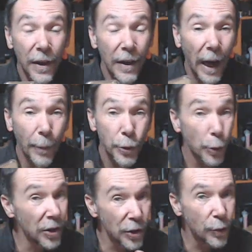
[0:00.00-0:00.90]
I'm not
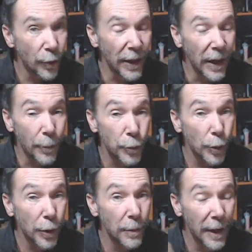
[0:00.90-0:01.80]
talking just for fun. I'm
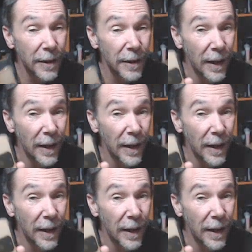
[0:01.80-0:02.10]
talking about